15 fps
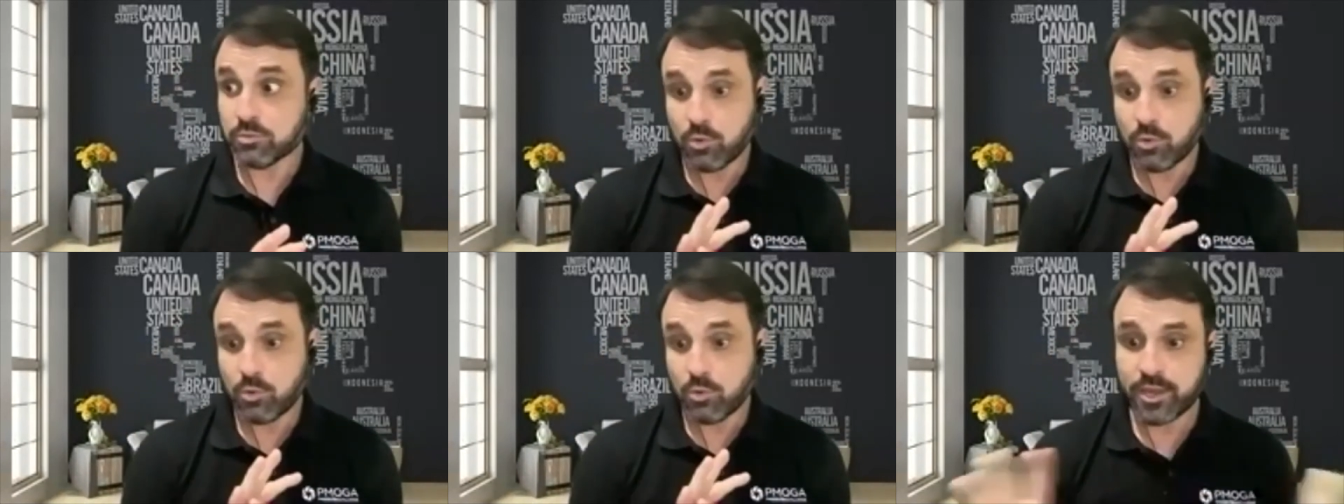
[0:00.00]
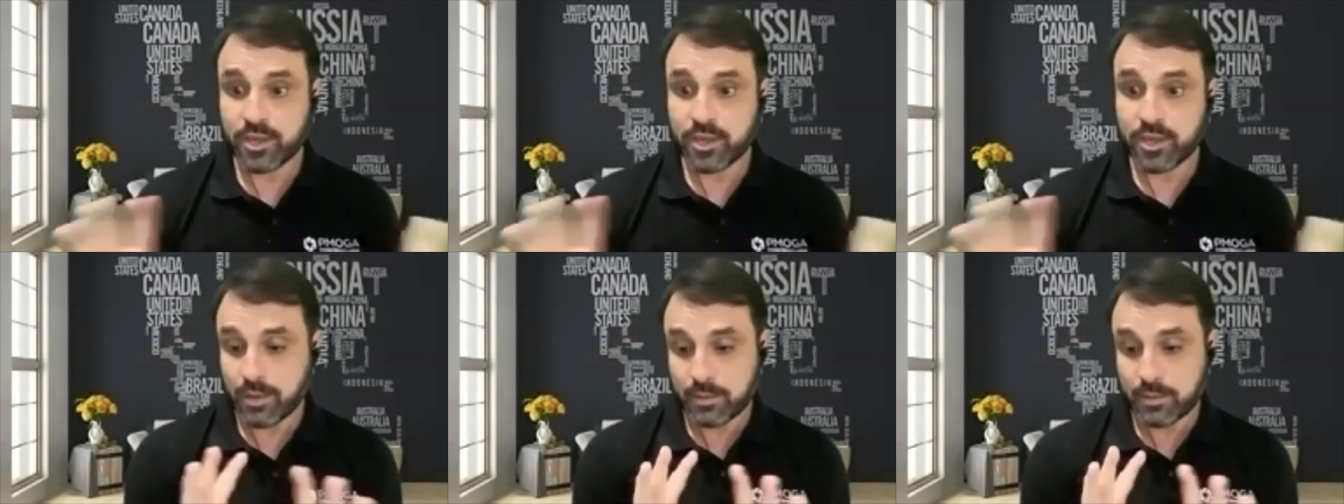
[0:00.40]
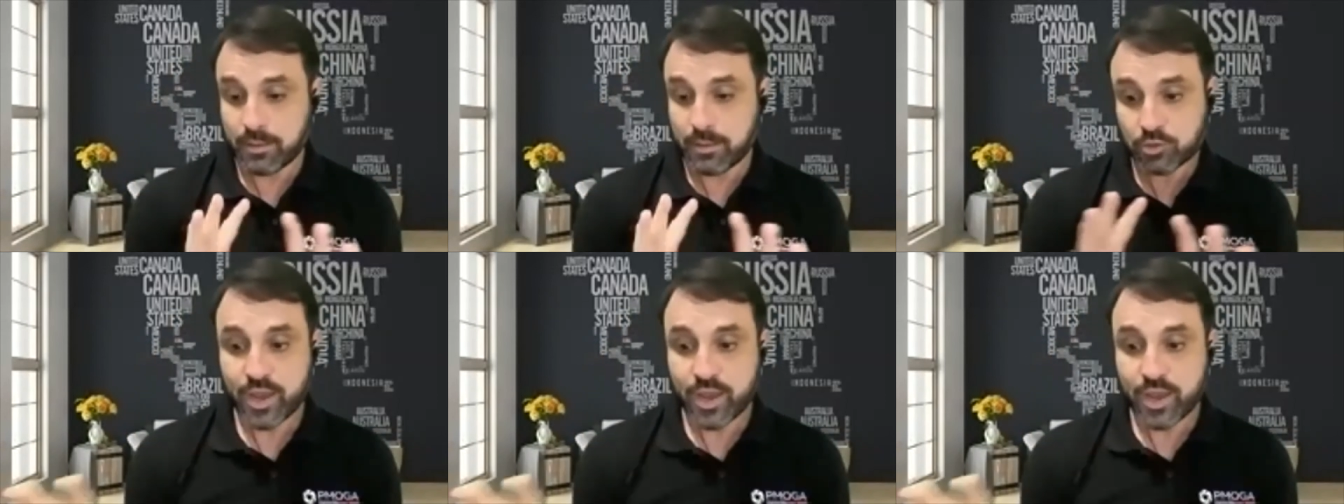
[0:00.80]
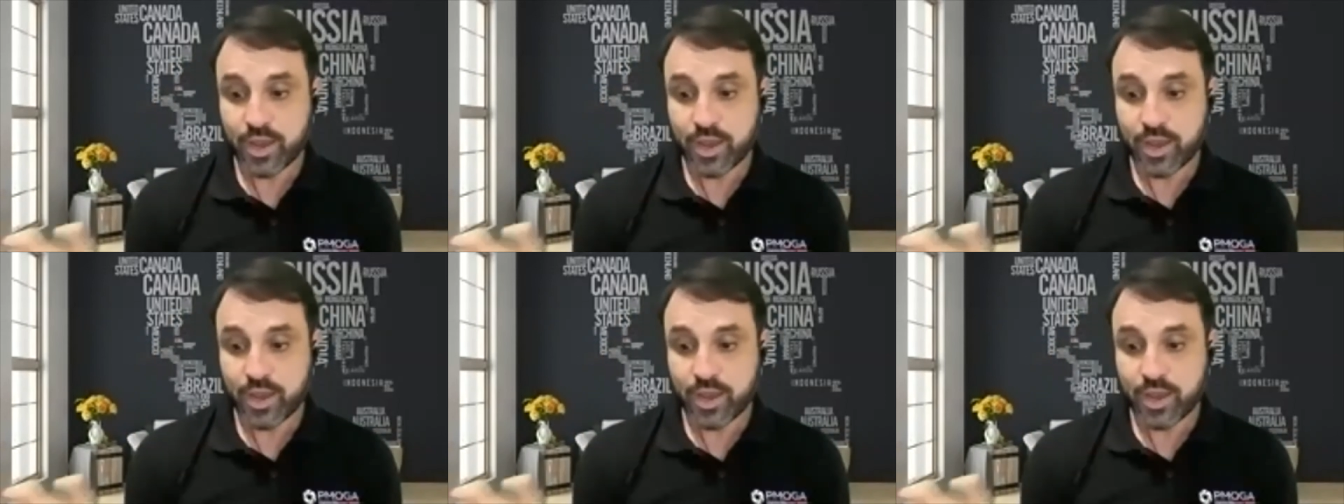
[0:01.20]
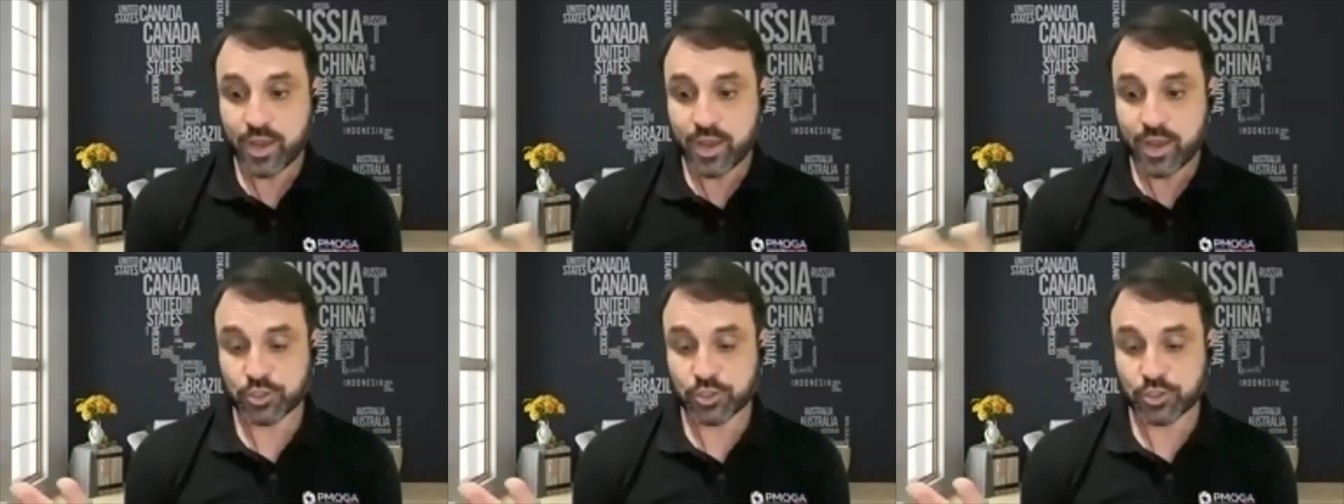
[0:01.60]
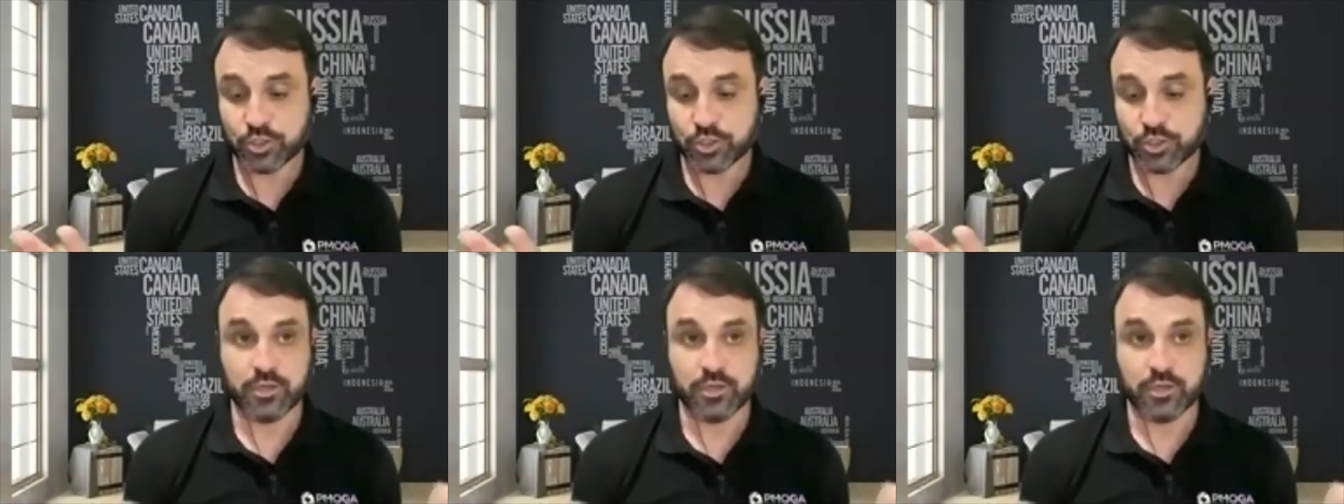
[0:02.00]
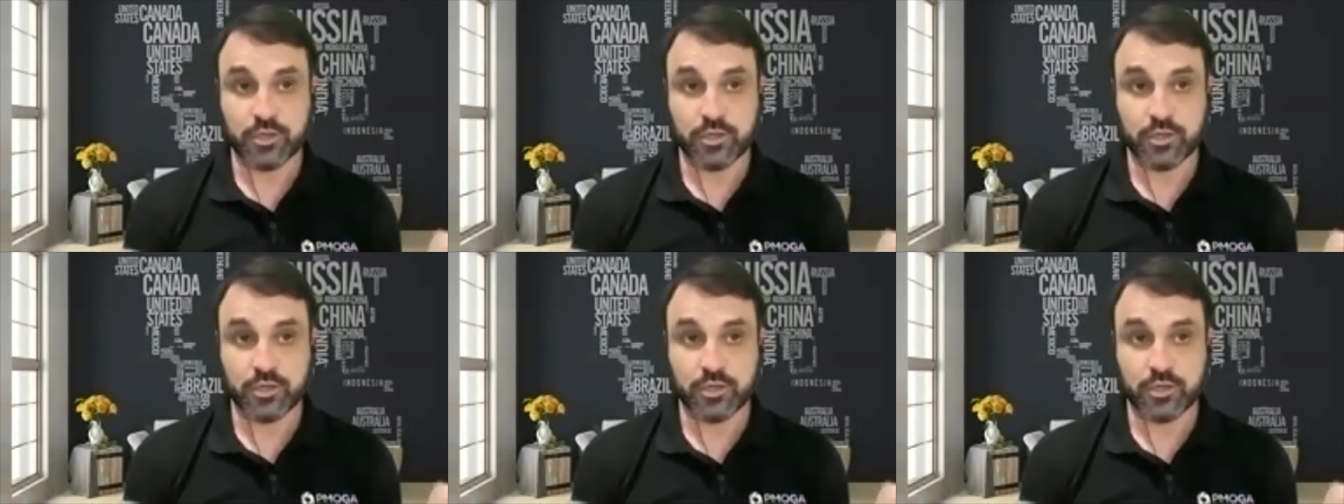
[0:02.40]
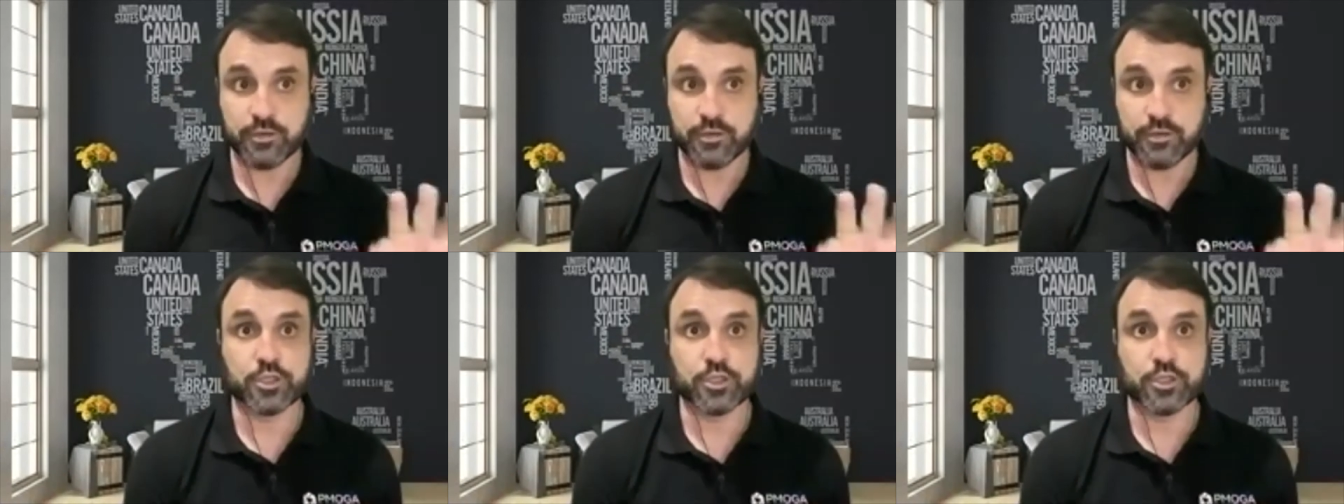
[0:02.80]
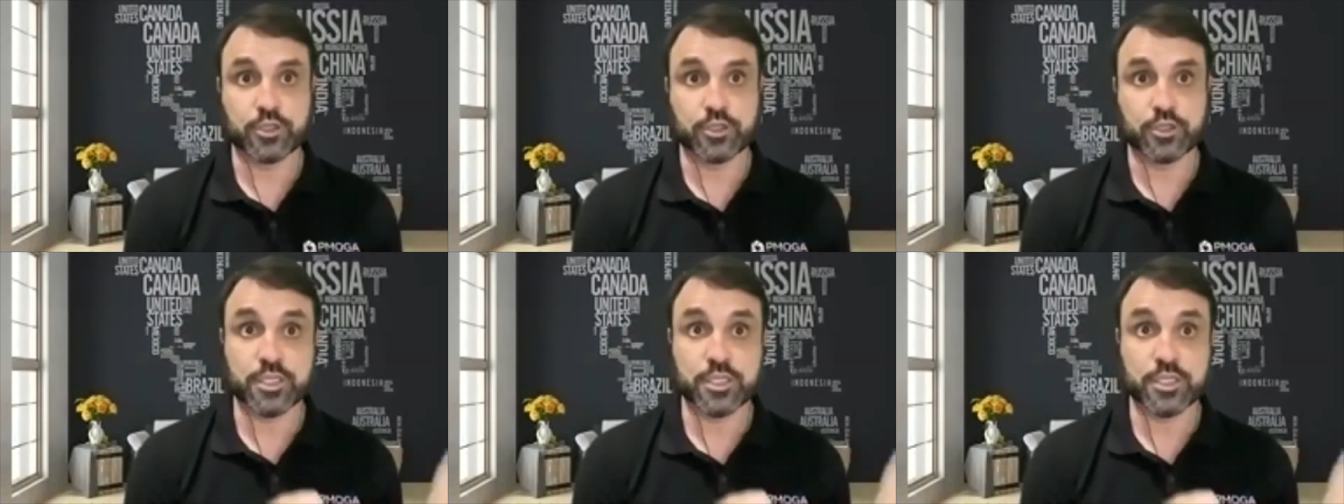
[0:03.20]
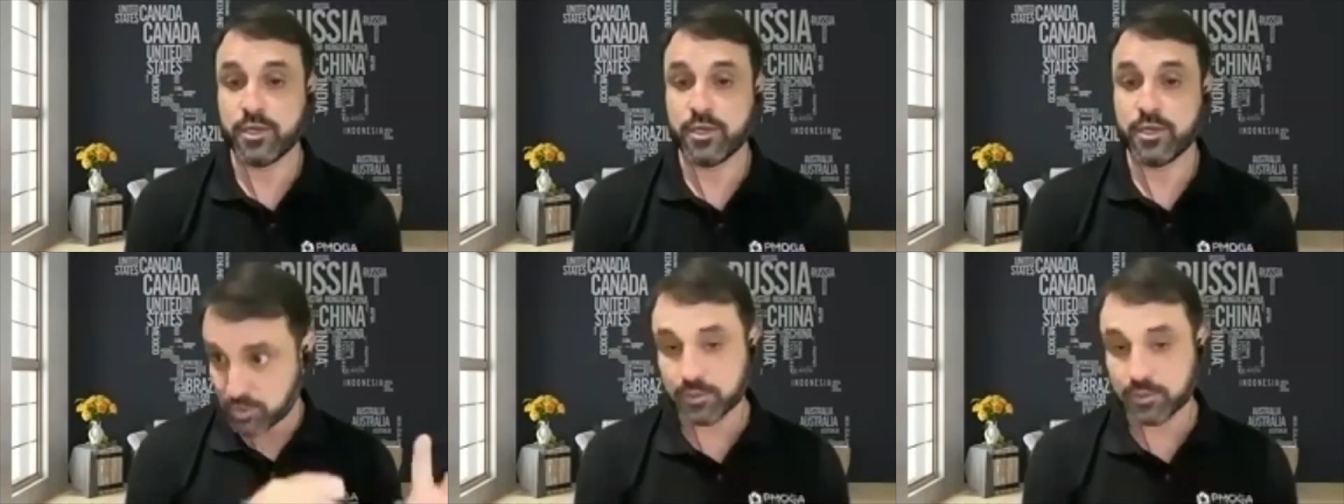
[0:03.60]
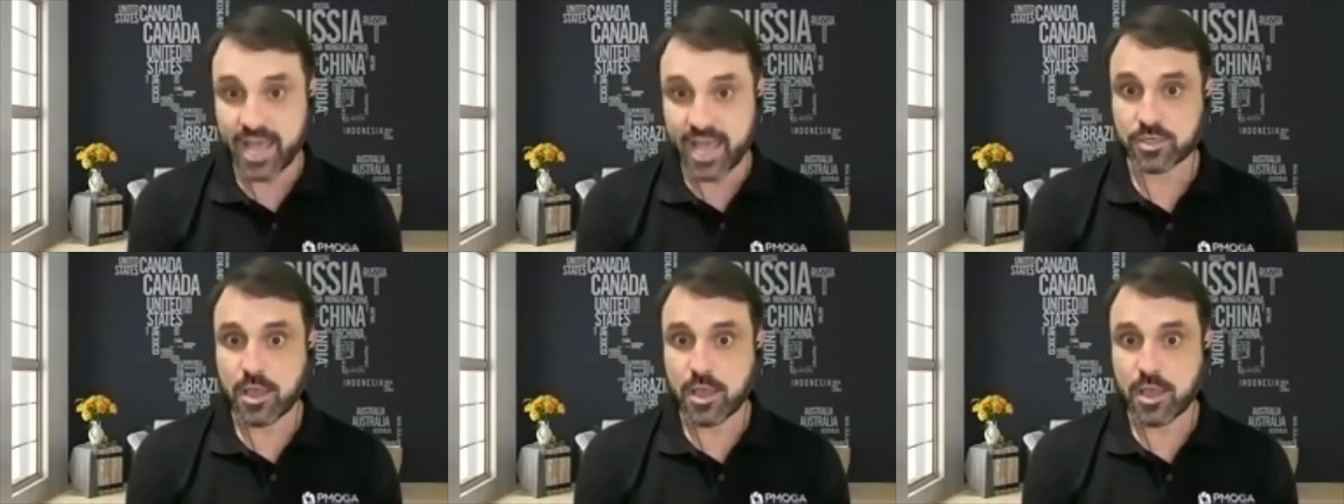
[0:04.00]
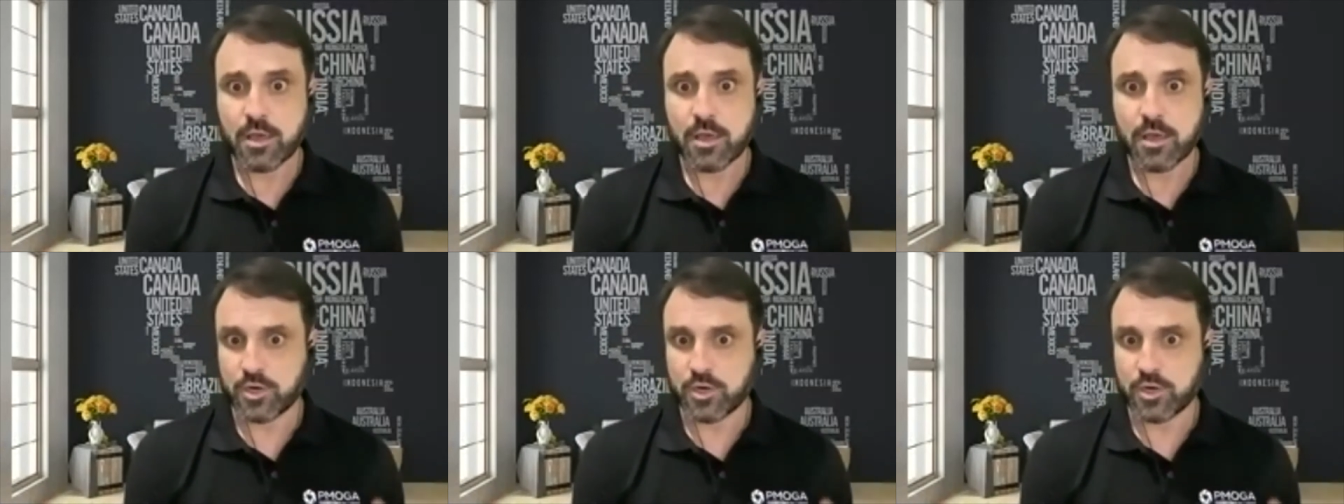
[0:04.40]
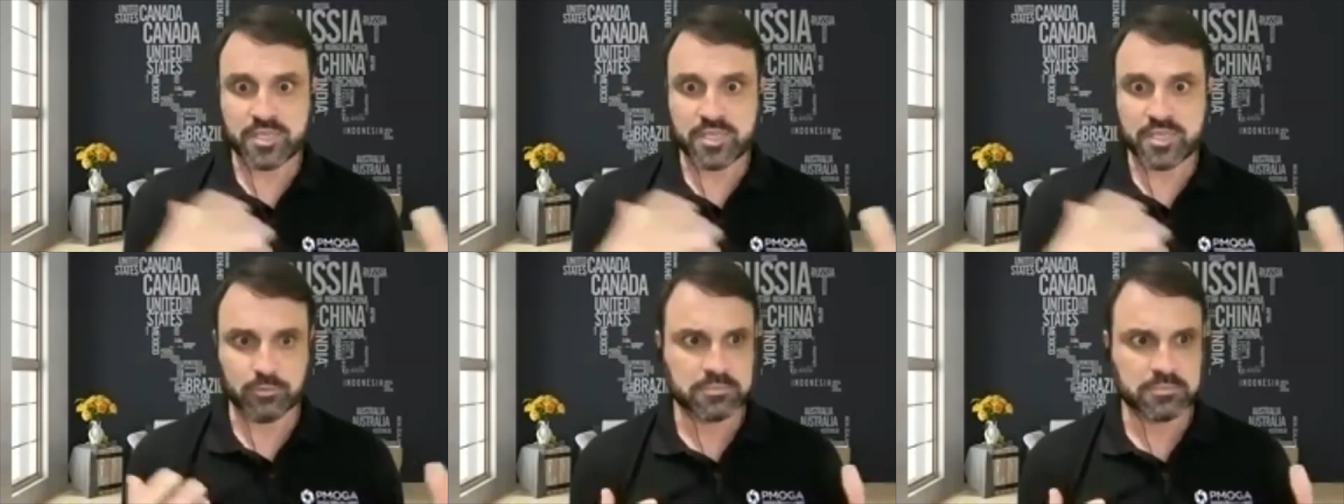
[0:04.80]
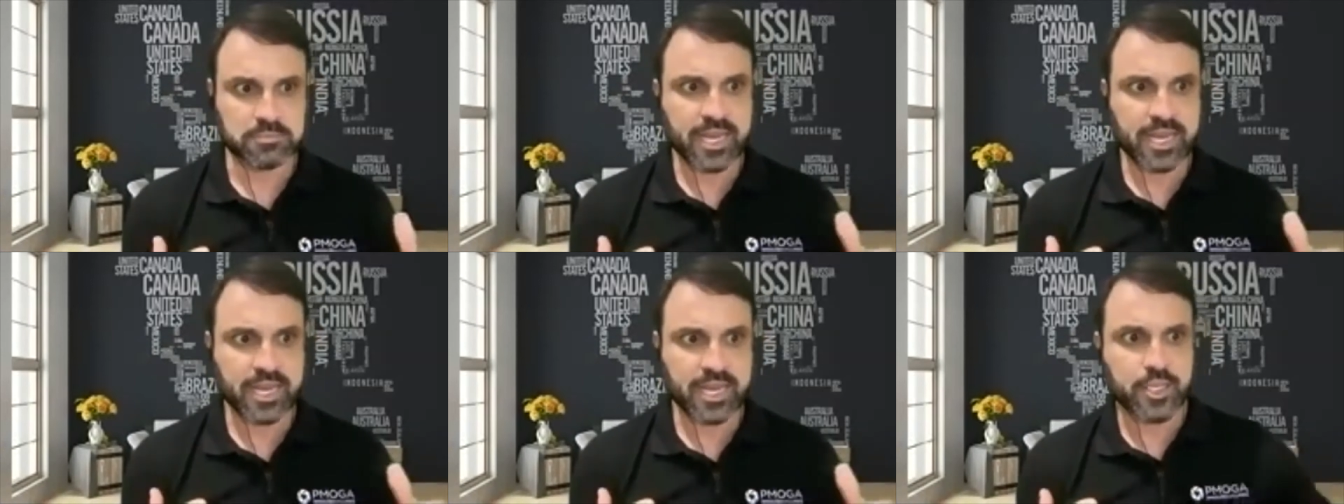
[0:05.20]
there is I'm not question if he or she is really good. Possibly, yes.